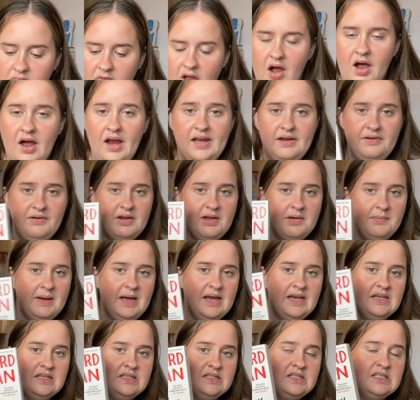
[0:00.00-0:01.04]
Highly
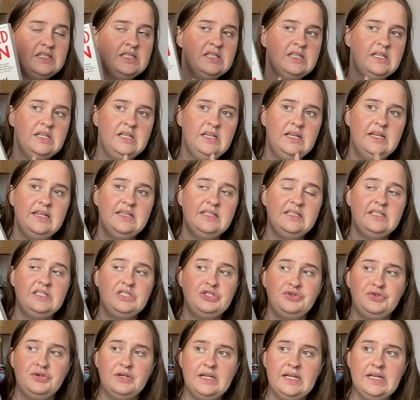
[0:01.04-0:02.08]
recommend, easy
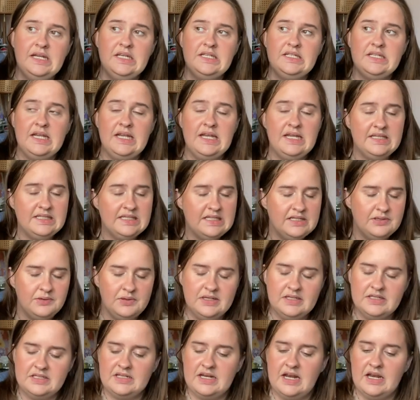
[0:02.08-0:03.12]
to read, easy to
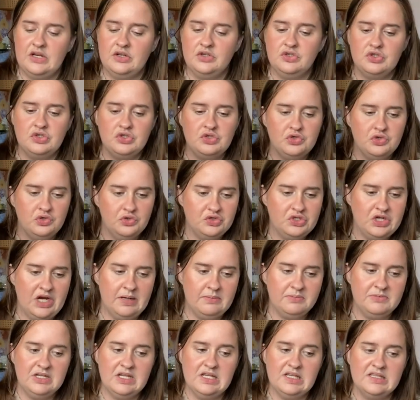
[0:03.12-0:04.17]
understand, short
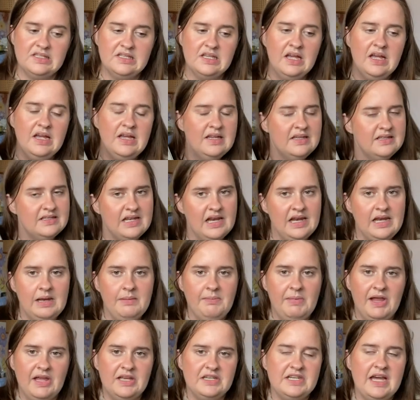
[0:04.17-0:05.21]
chapters, slightly
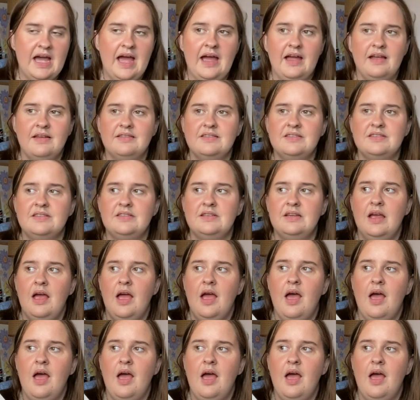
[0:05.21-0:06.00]
bigger text.